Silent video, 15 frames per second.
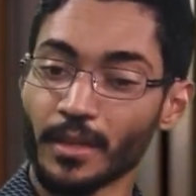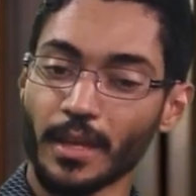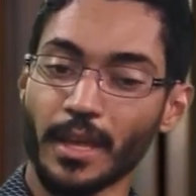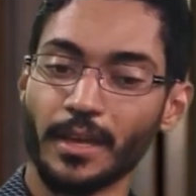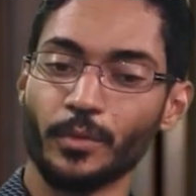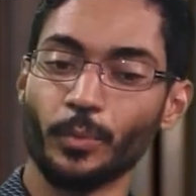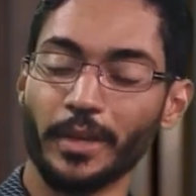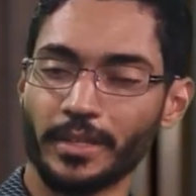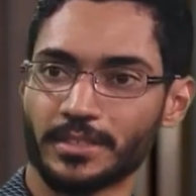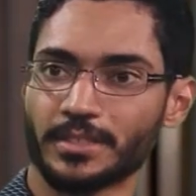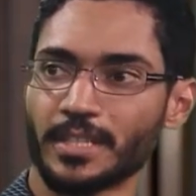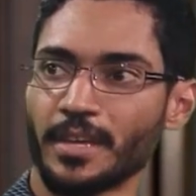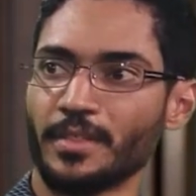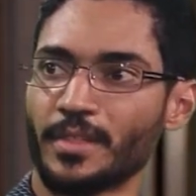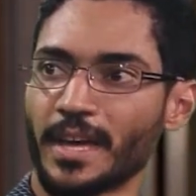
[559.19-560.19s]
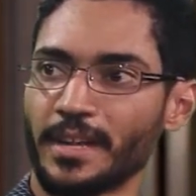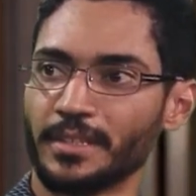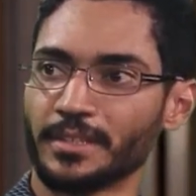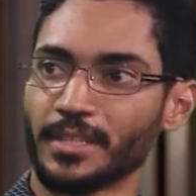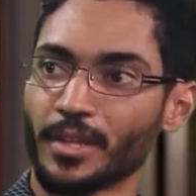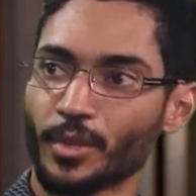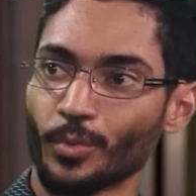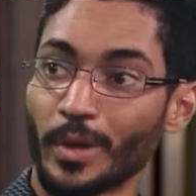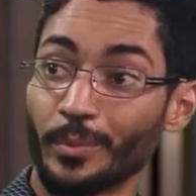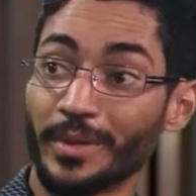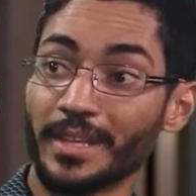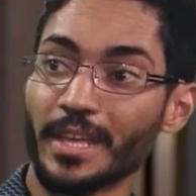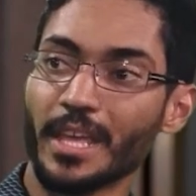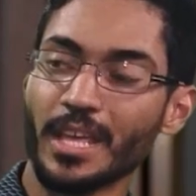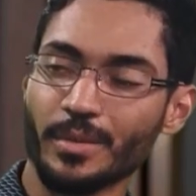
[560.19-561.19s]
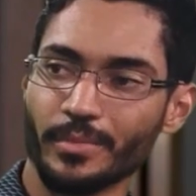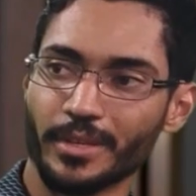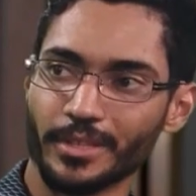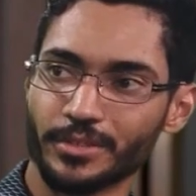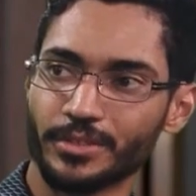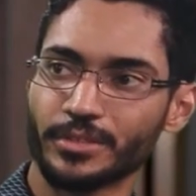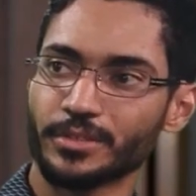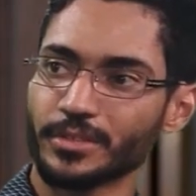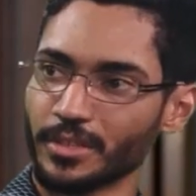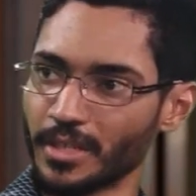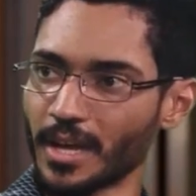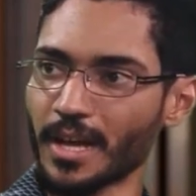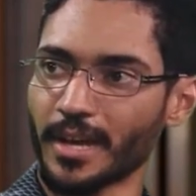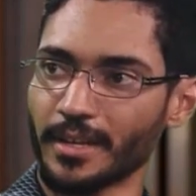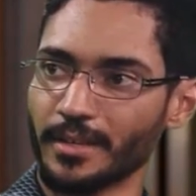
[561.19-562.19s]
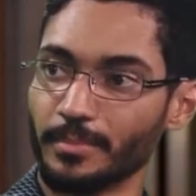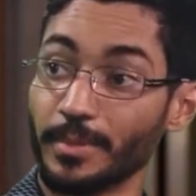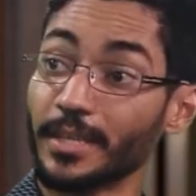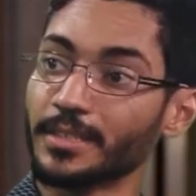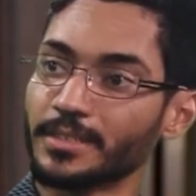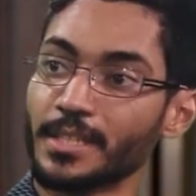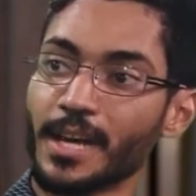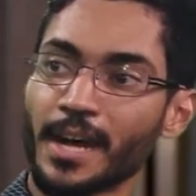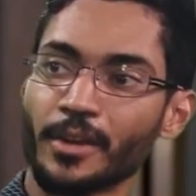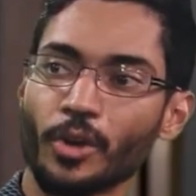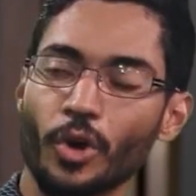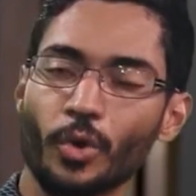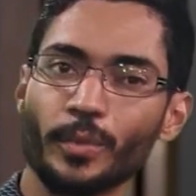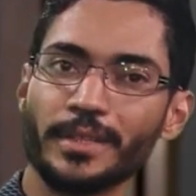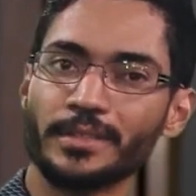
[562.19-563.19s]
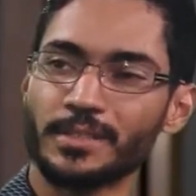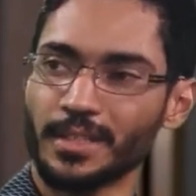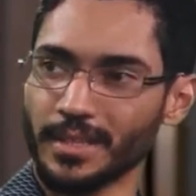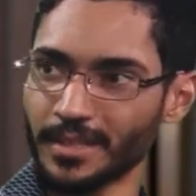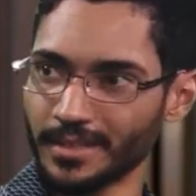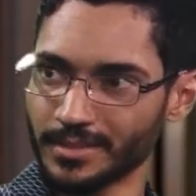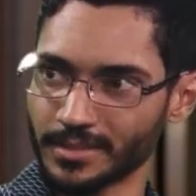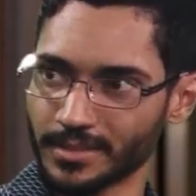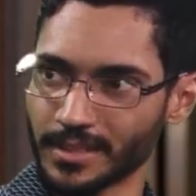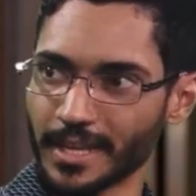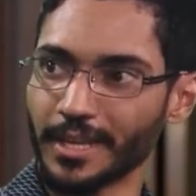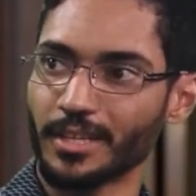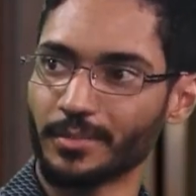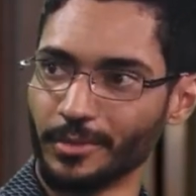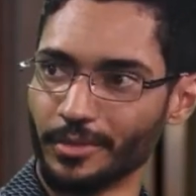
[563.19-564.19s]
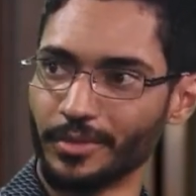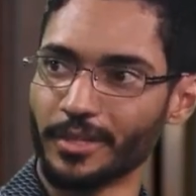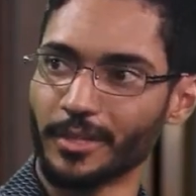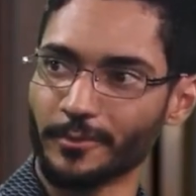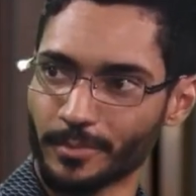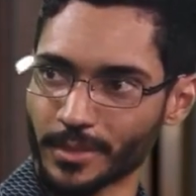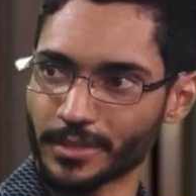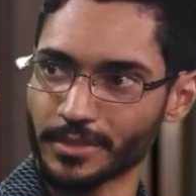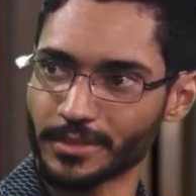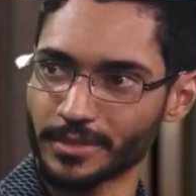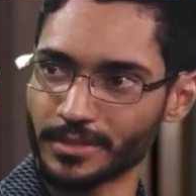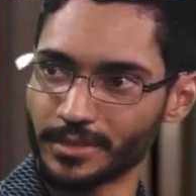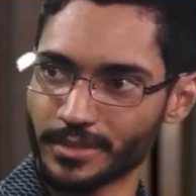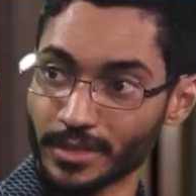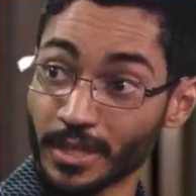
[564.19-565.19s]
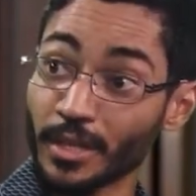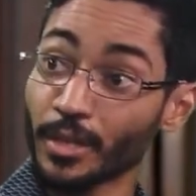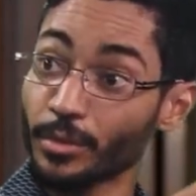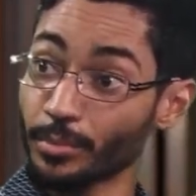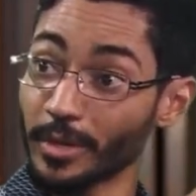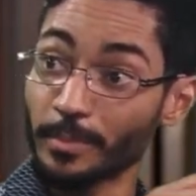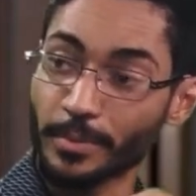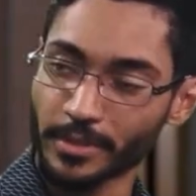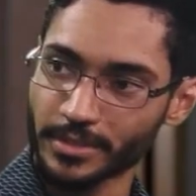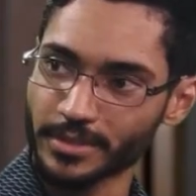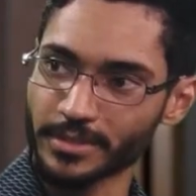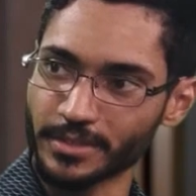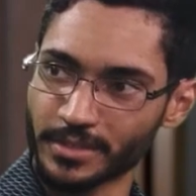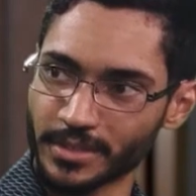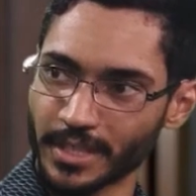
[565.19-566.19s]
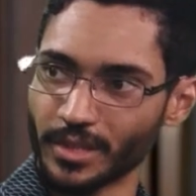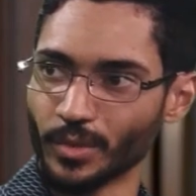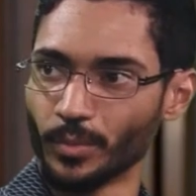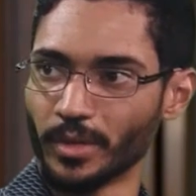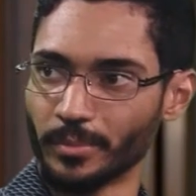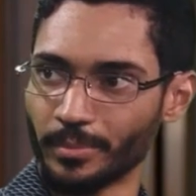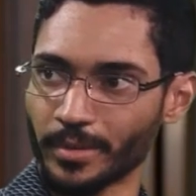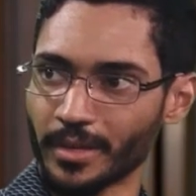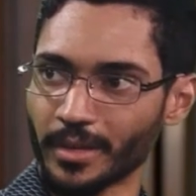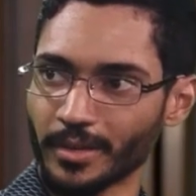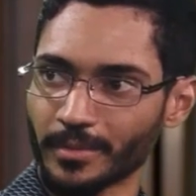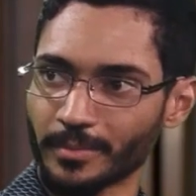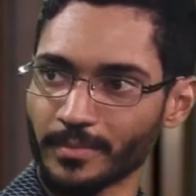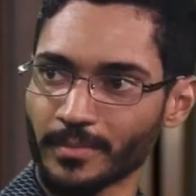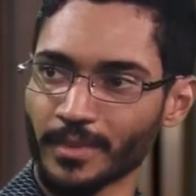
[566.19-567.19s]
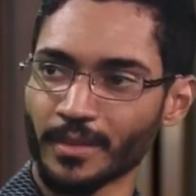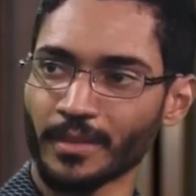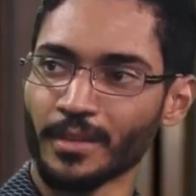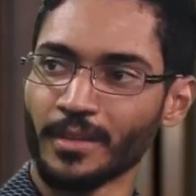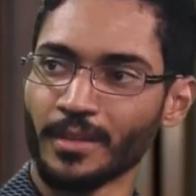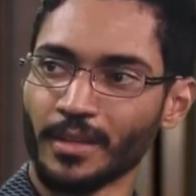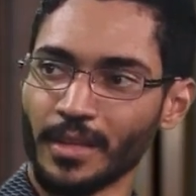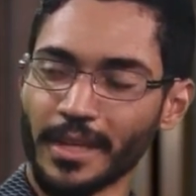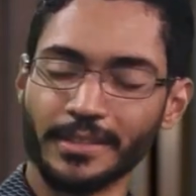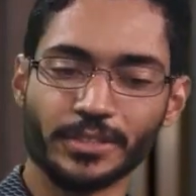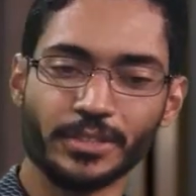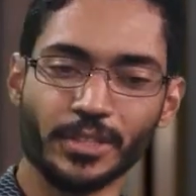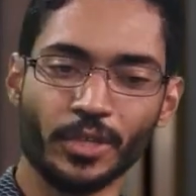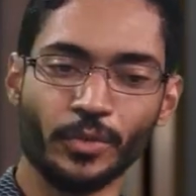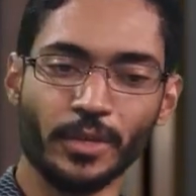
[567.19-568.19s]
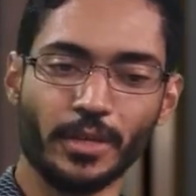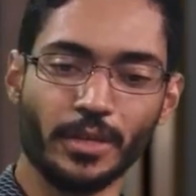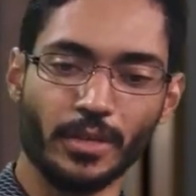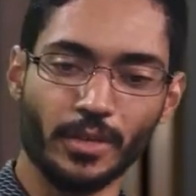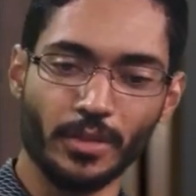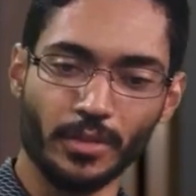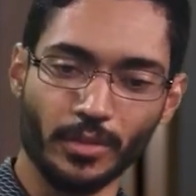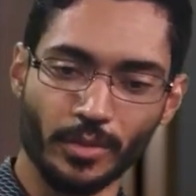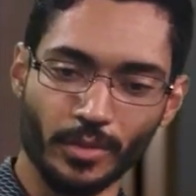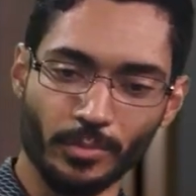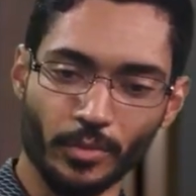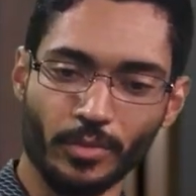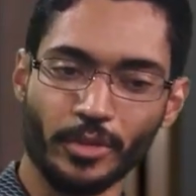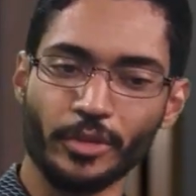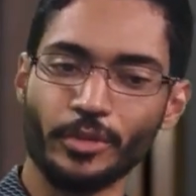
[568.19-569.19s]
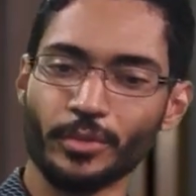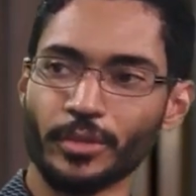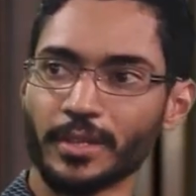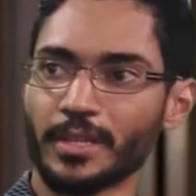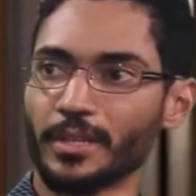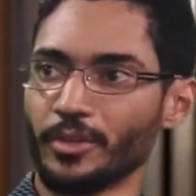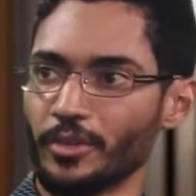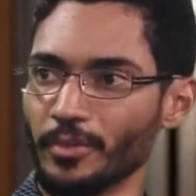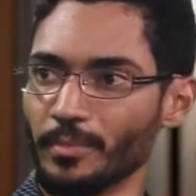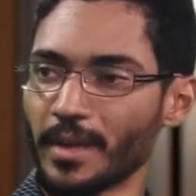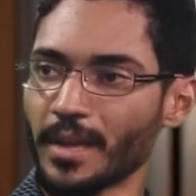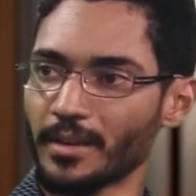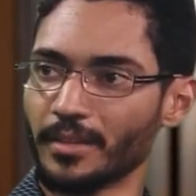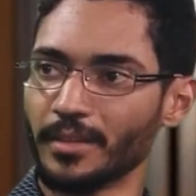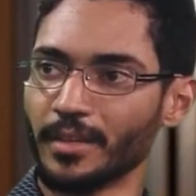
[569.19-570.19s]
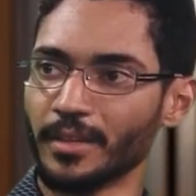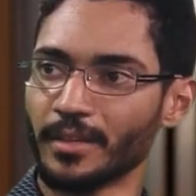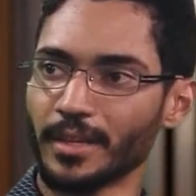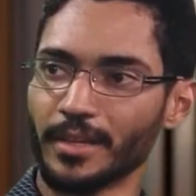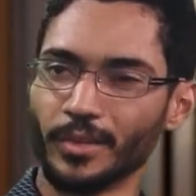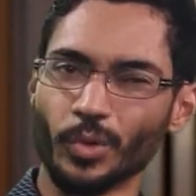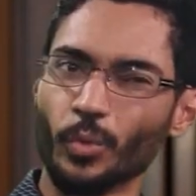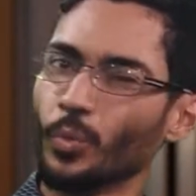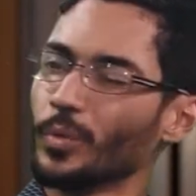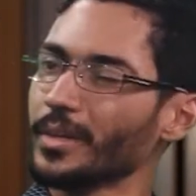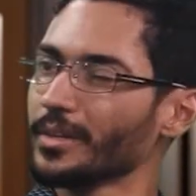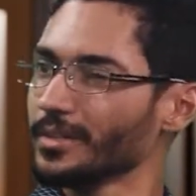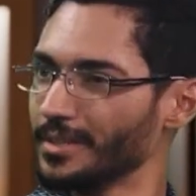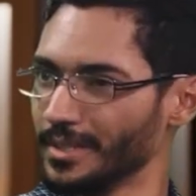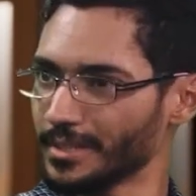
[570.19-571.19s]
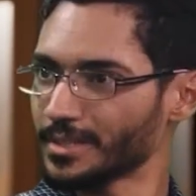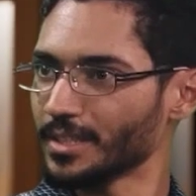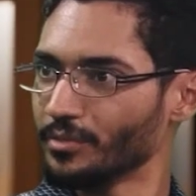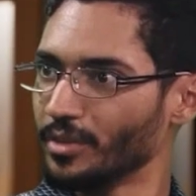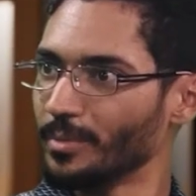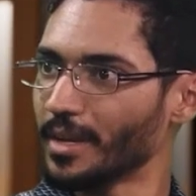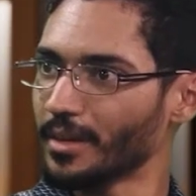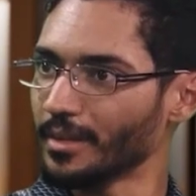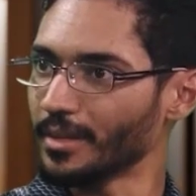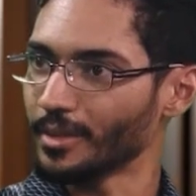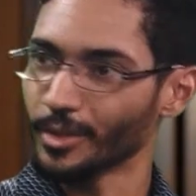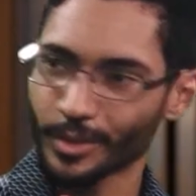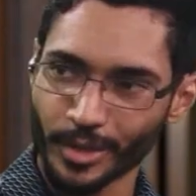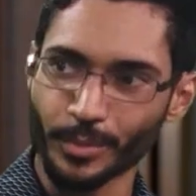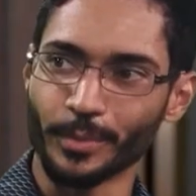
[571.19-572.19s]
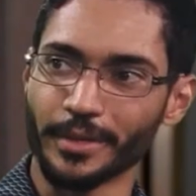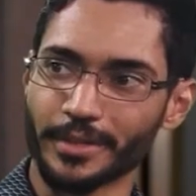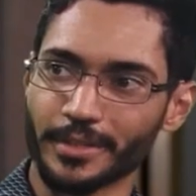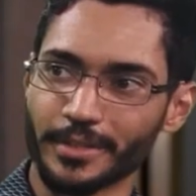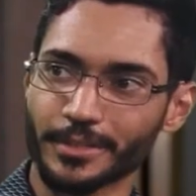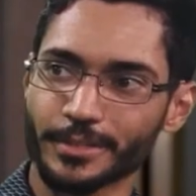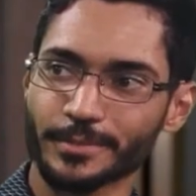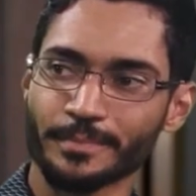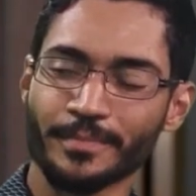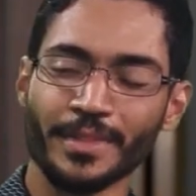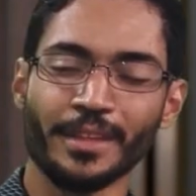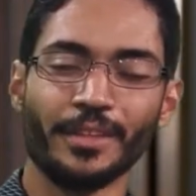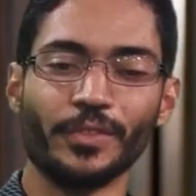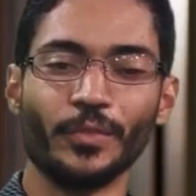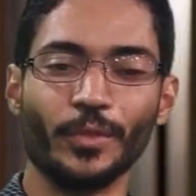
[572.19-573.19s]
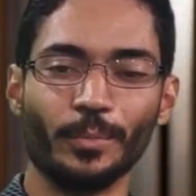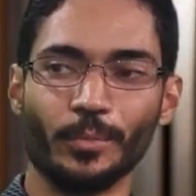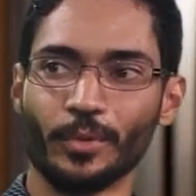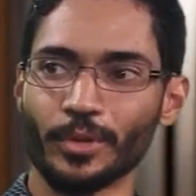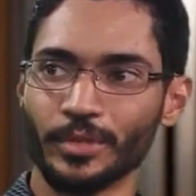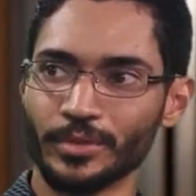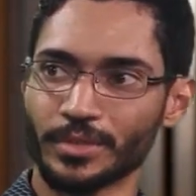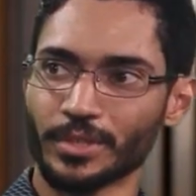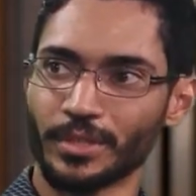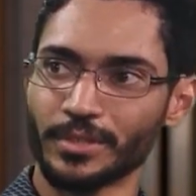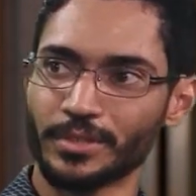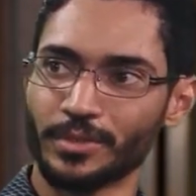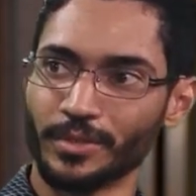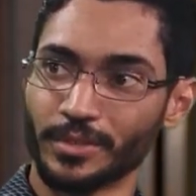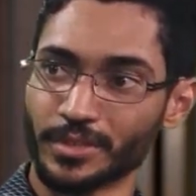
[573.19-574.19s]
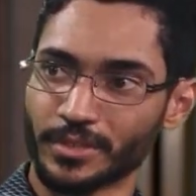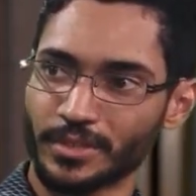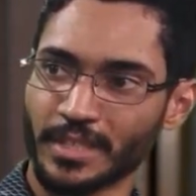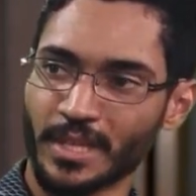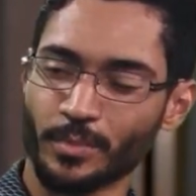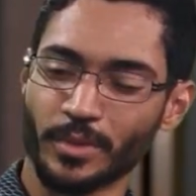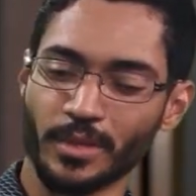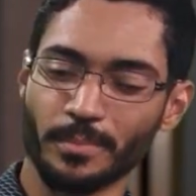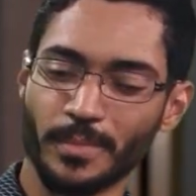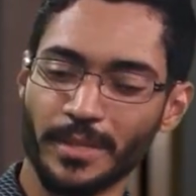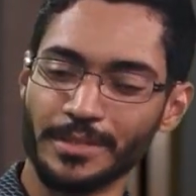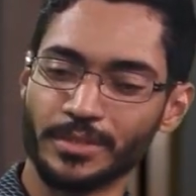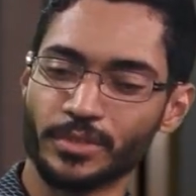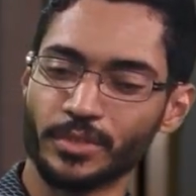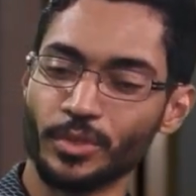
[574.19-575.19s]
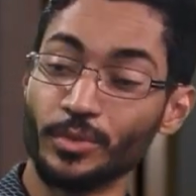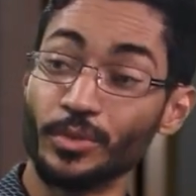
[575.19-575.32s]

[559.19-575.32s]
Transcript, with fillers: And we could say that is another way we image God, because God always is a community of persons, mm -hmm. three persons in the one being. Yeah. And so the more you look at humanity and the weirdness of humanity, the good weirdness, the more you start to understand what it means to